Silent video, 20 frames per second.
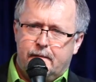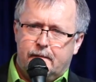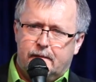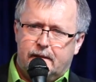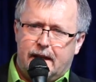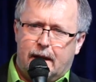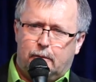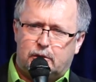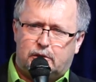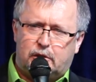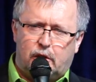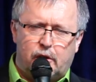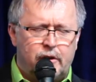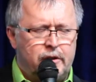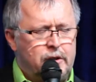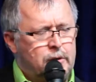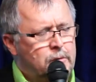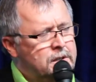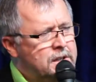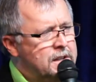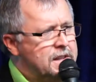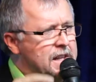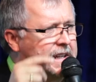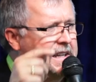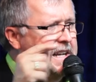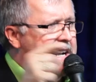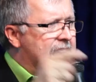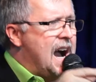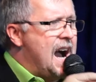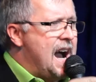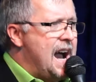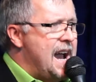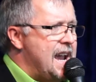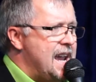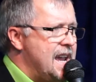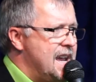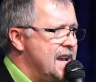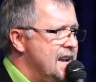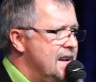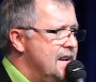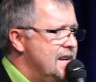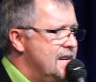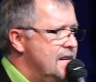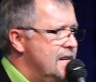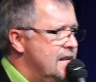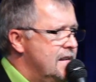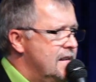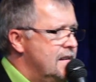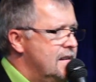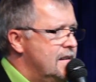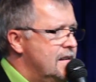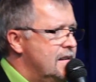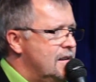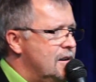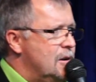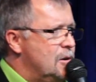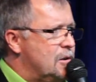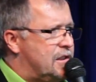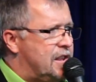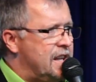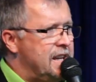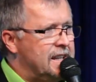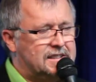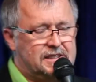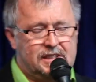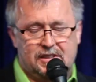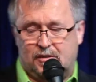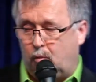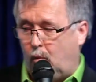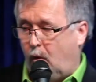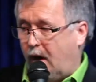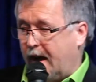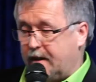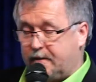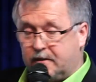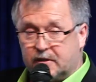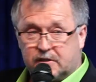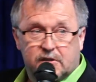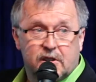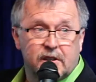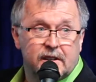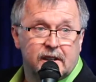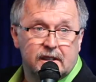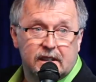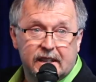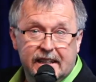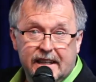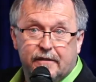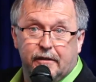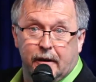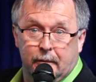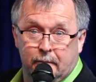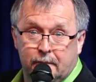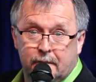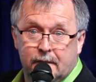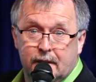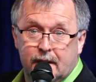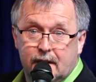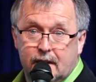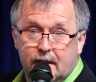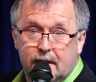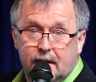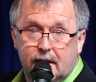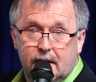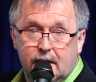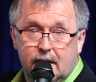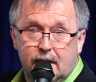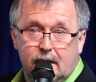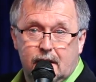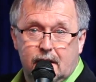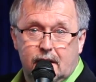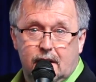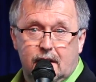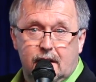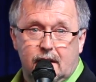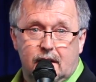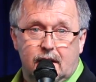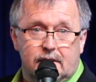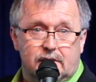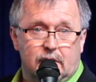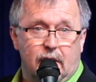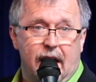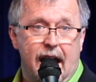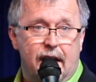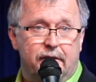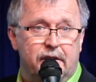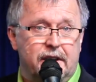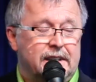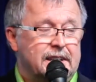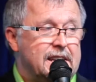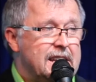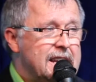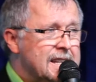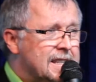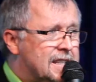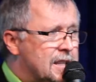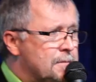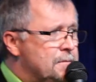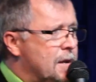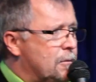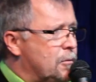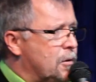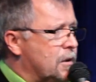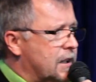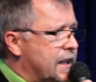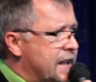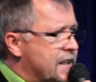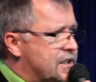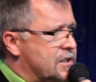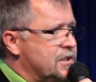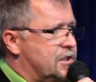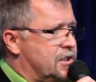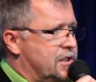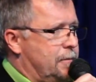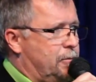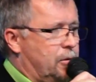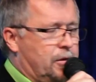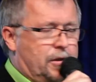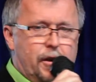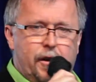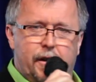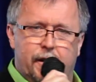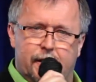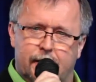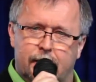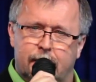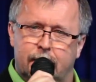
that will turn you into the guy who thinks his wife is going to leave him, to having an intimate relationship with her.